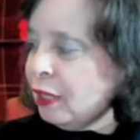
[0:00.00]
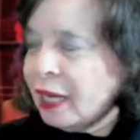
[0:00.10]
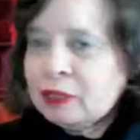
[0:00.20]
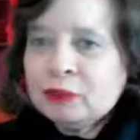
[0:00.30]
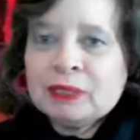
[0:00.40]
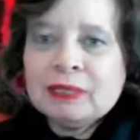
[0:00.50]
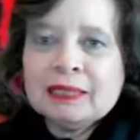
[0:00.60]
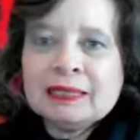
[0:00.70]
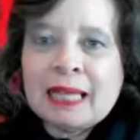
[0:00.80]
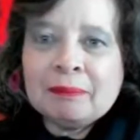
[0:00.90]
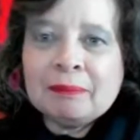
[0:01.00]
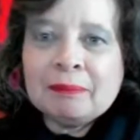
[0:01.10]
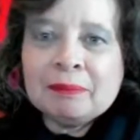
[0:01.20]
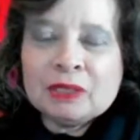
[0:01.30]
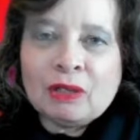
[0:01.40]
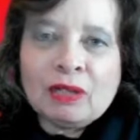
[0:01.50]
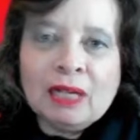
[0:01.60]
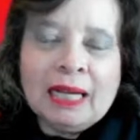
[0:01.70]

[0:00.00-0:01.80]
I use the Samsung